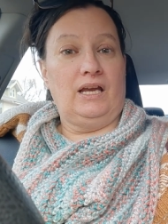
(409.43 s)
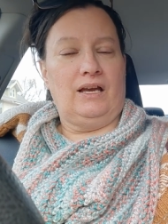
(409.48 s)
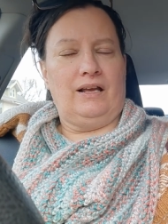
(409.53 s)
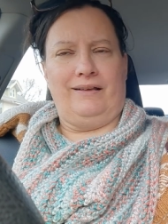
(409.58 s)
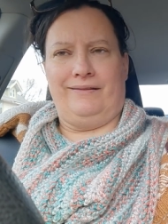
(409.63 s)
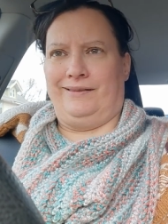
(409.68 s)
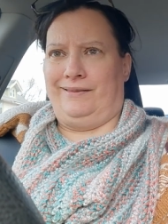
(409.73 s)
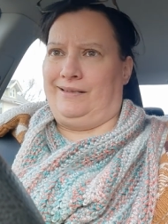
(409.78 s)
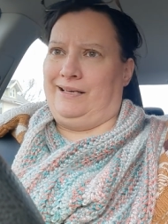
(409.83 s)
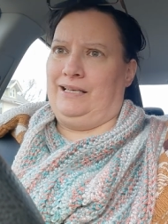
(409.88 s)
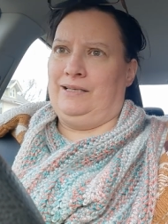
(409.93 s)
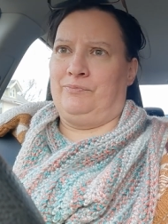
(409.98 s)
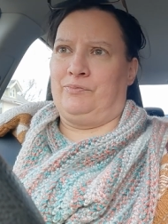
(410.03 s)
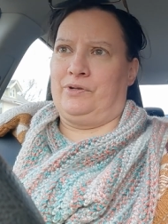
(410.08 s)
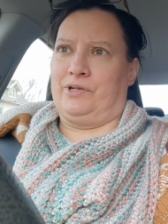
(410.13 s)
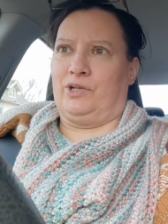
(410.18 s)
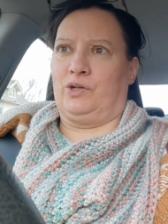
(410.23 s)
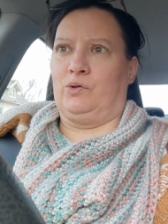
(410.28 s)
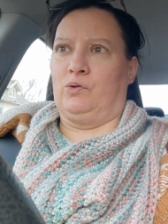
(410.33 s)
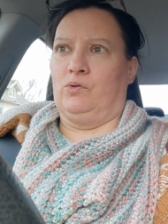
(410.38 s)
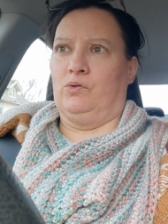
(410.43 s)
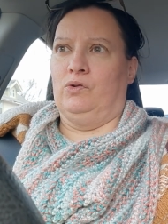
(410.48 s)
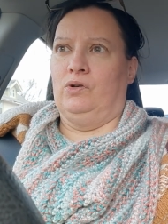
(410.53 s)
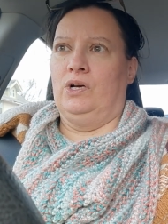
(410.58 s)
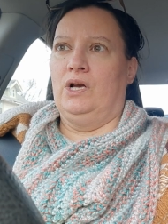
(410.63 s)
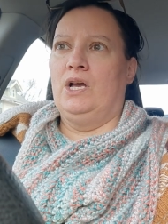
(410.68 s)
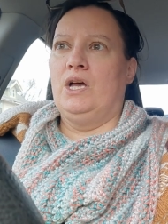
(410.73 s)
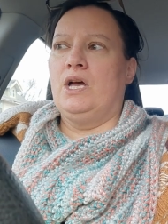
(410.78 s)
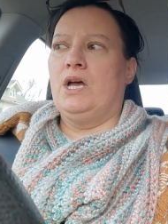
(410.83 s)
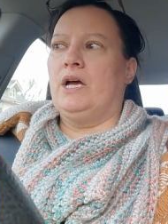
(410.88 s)
I thought that's pretty cool.
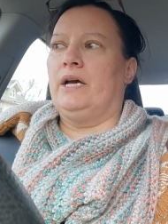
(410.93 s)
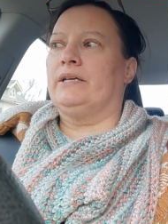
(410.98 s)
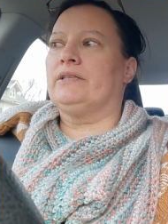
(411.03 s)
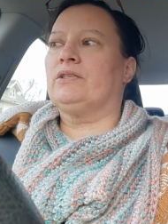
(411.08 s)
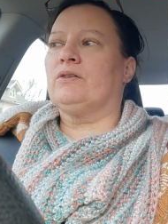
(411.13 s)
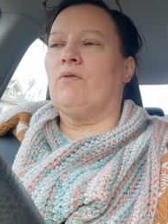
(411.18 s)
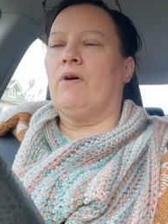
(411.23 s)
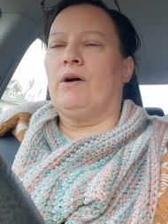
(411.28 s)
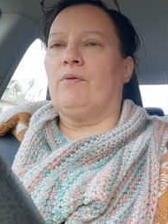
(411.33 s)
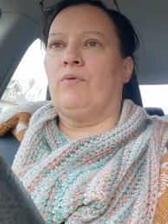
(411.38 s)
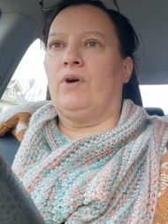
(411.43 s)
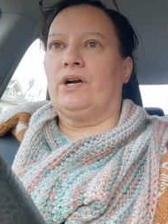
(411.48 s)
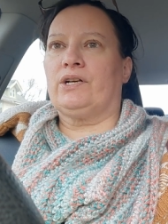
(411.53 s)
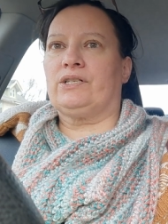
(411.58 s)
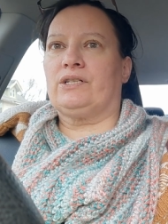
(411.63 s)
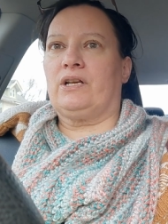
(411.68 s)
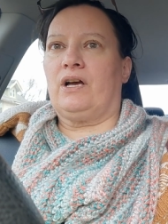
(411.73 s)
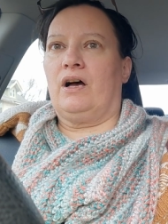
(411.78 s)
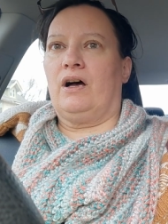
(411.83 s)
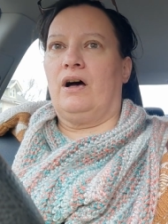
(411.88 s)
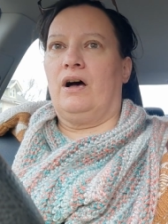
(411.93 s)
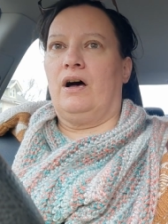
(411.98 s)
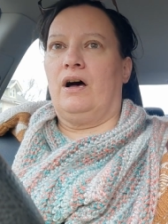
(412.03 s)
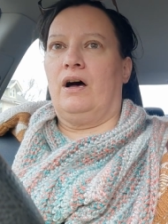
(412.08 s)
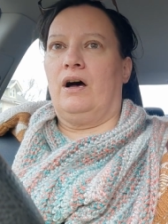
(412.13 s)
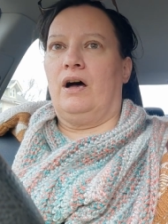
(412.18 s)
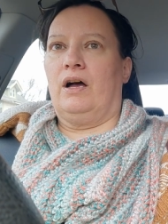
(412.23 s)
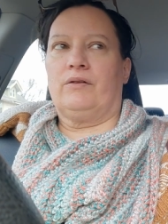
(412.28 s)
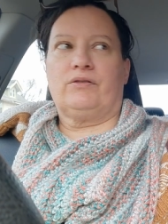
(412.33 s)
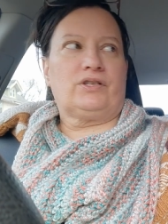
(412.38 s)
And so I watched, uh,
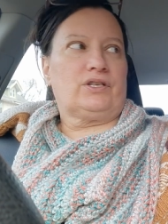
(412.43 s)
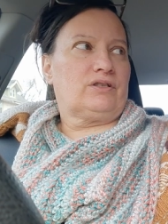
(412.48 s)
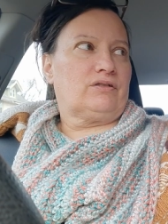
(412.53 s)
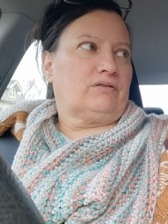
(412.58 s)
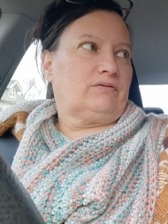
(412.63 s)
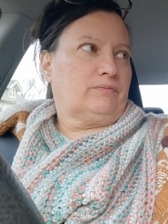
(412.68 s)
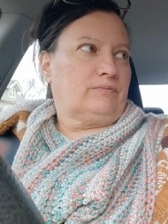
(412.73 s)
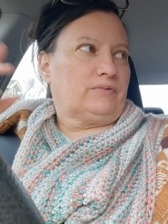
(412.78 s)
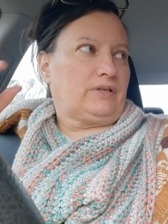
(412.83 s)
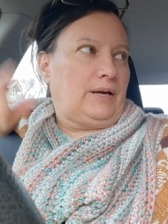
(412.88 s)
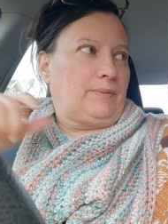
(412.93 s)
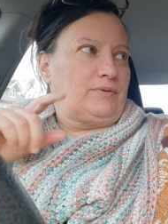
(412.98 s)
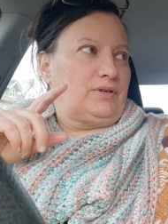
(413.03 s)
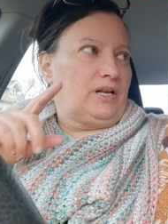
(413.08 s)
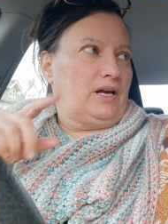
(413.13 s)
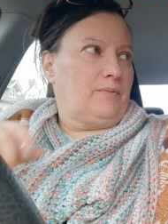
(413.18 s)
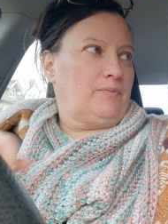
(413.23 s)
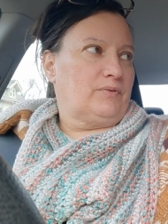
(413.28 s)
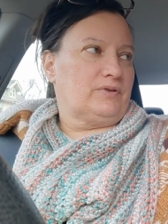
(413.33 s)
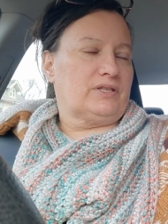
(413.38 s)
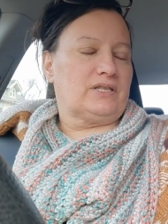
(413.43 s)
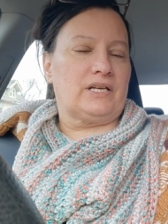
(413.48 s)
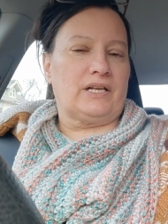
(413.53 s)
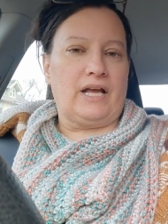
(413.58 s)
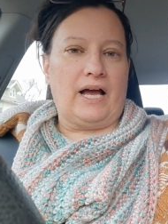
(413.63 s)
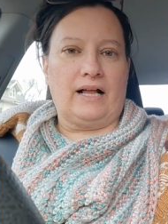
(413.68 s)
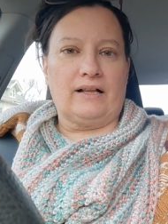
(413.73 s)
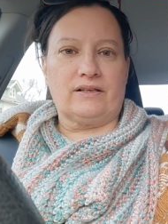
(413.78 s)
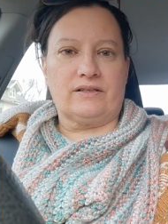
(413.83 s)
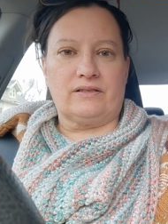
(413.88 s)
I just typed it up and said
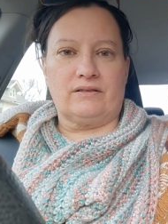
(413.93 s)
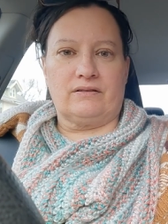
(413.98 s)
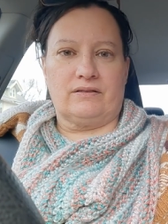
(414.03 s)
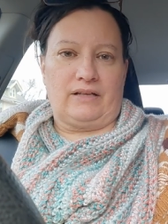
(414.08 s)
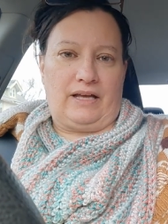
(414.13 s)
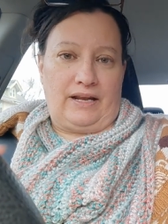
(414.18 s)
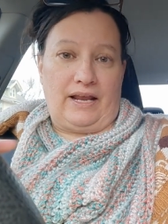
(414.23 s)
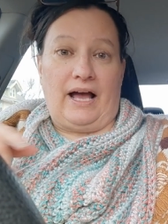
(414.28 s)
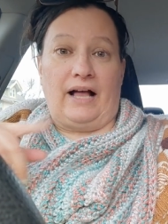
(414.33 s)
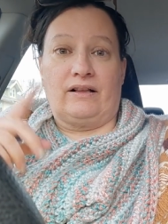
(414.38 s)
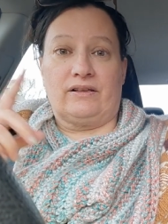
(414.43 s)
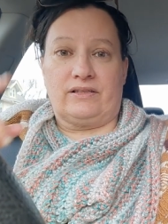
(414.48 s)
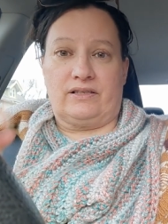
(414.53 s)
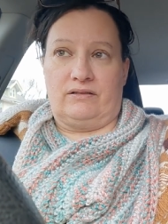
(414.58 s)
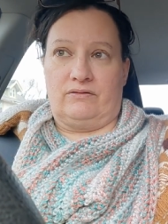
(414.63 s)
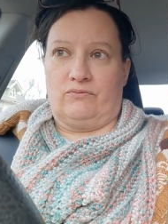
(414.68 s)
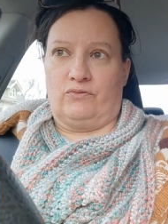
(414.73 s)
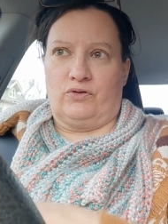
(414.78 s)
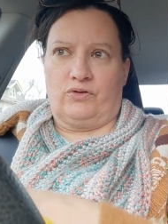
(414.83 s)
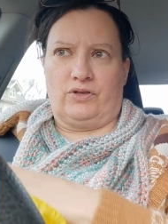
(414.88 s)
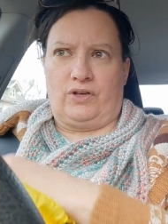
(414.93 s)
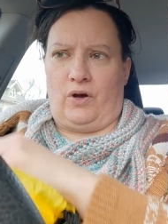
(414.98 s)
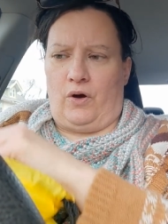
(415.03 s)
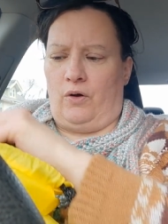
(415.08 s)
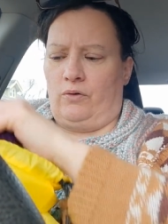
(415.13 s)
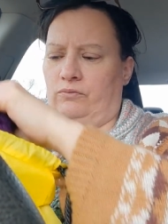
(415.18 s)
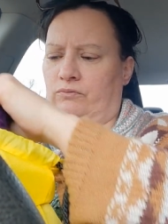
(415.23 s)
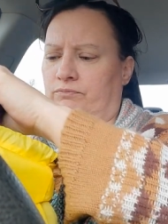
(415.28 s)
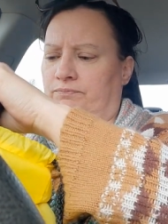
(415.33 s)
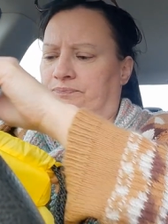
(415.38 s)
Alice and Allison
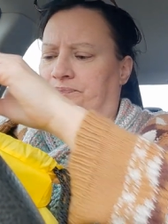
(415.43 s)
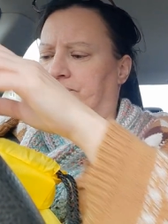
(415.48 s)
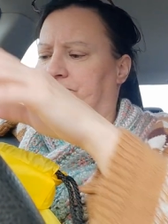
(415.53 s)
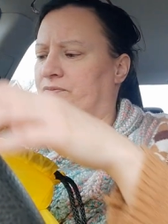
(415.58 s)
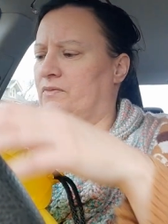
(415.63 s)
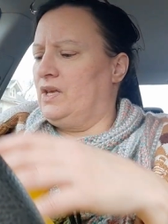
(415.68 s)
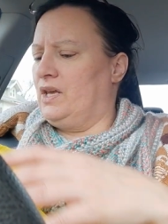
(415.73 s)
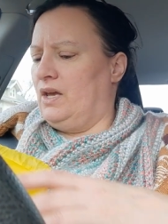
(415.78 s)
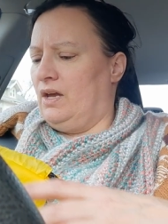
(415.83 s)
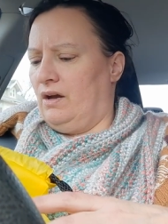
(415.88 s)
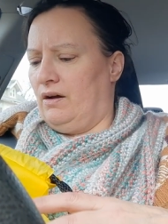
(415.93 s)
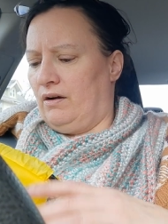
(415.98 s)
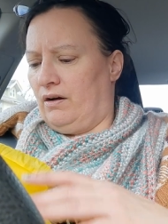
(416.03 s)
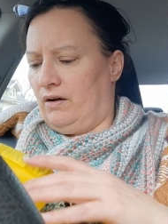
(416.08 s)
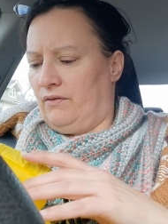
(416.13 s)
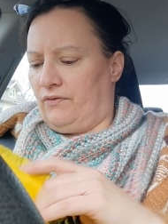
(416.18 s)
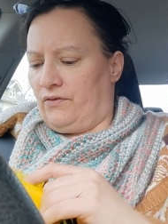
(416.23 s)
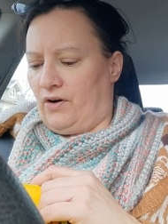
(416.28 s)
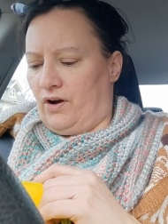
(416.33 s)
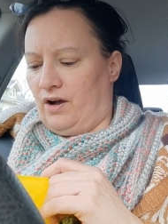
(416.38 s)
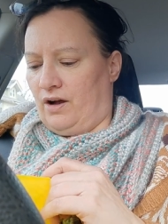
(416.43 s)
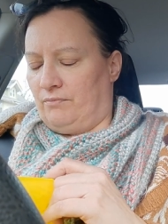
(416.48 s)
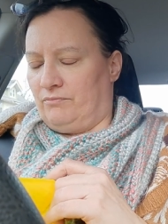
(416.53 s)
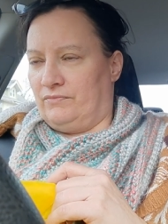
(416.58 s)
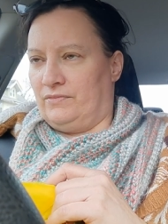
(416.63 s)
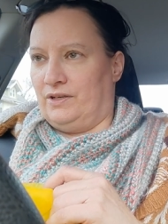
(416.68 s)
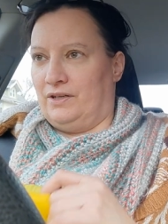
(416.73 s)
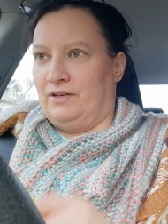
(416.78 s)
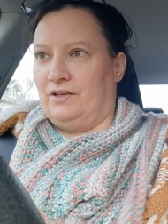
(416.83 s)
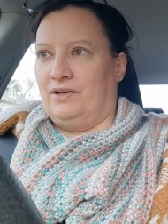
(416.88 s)
Rousseau from.
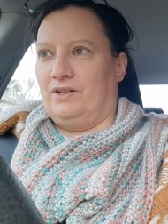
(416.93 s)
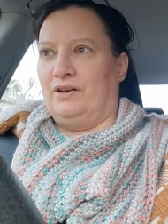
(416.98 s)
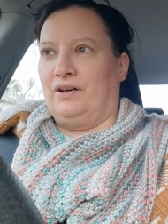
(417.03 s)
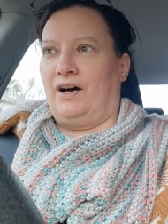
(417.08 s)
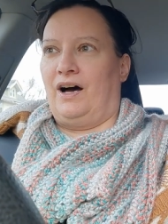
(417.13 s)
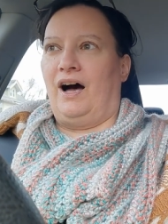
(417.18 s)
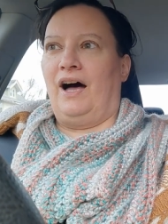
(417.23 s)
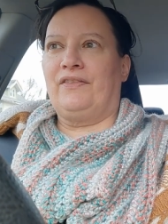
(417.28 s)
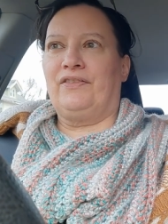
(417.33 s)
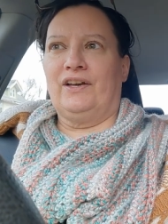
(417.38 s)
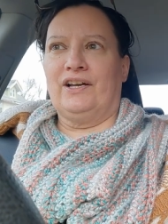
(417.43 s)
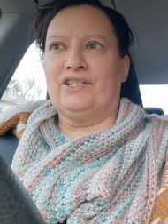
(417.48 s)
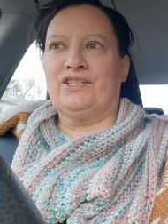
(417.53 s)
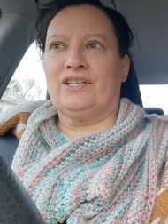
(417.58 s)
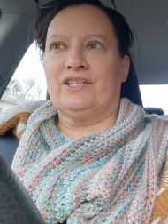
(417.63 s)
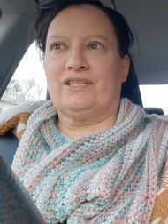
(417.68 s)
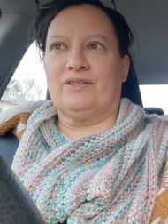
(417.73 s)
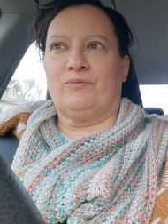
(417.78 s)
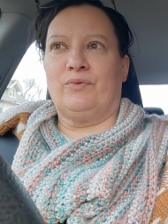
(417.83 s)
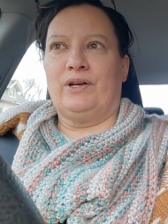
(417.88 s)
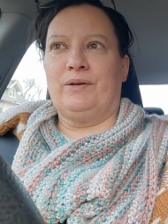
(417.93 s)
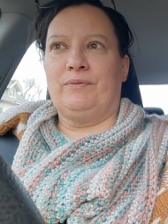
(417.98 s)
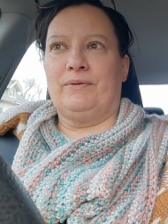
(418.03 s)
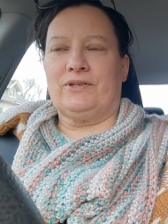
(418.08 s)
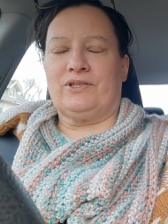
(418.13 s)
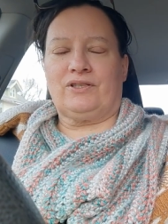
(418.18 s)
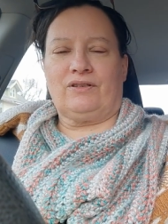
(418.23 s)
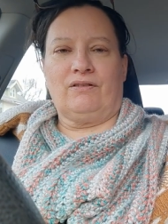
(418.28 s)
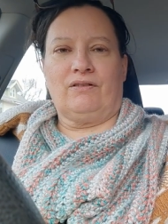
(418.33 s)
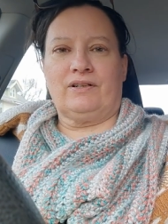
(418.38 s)
I think she's a wee
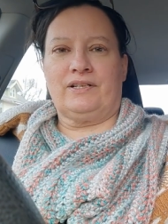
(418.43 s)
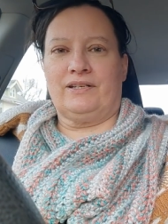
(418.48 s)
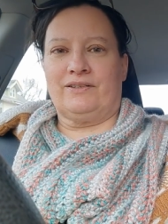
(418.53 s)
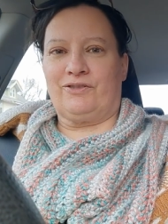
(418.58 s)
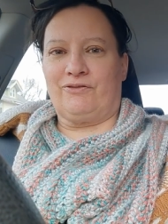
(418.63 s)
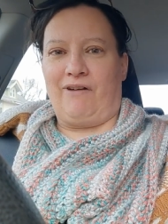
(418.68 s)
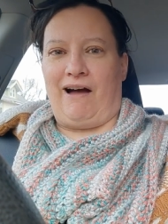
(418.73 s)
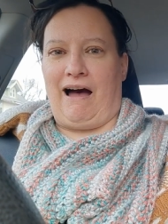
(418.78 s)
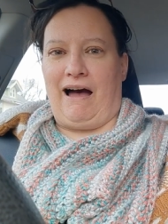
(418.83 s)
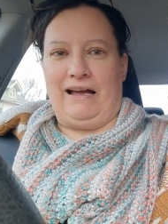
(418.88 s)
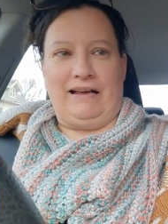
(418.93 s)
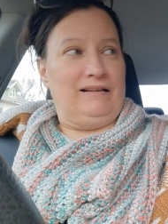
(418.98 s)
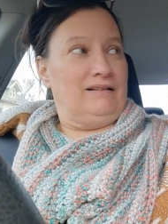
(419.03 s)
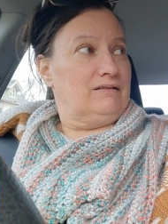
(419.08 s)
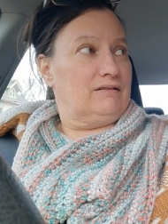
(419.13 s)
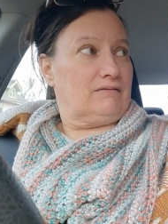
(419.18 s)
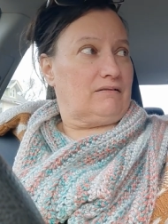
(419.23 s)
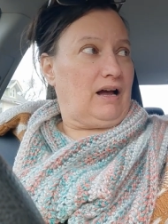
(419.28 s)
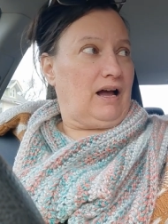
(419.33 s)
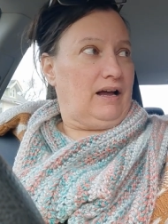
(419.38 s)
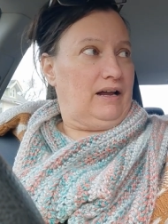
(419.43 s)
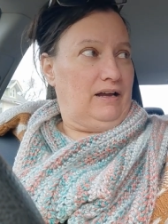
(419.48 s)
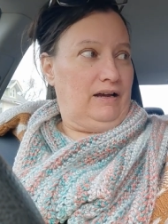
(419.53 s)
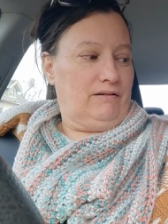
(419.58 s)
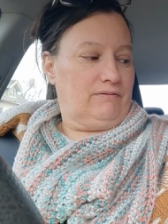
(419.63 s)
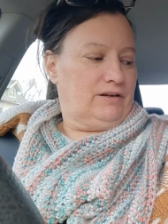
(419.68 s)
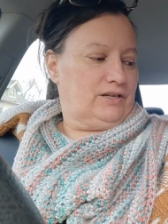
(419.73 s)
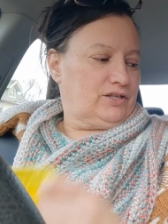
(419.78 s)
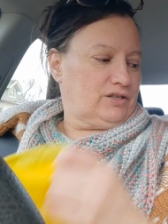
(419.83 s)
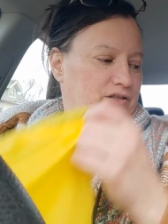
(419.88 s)
bit Scottish or
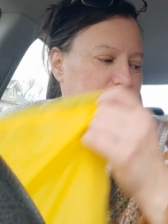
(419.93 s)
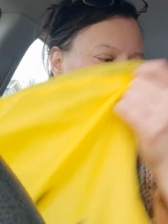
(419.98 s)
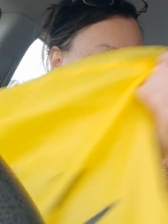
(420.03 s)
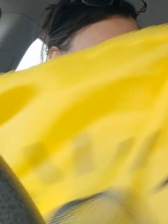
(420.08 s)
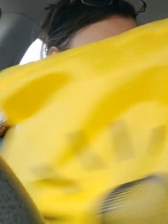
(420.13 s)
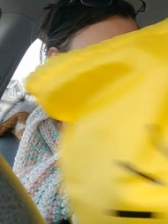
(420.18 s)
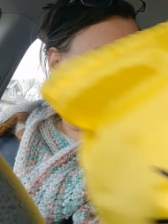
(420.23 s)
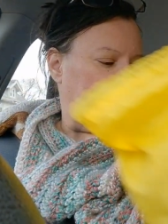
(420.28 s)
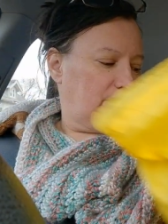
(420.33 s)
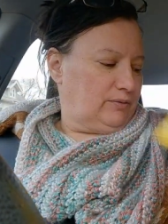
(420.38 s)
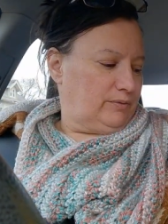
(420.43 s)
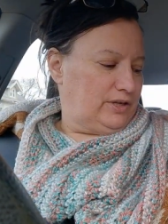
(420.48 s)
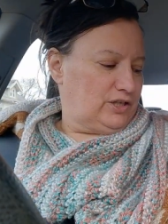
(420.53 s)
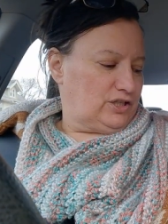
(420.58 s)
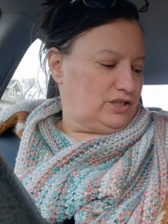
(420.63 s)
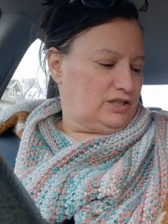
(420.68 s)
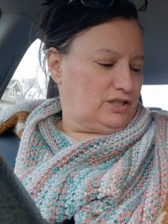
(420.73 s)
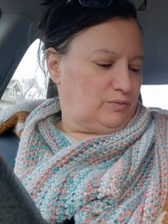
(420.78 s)
Irish or something by the way she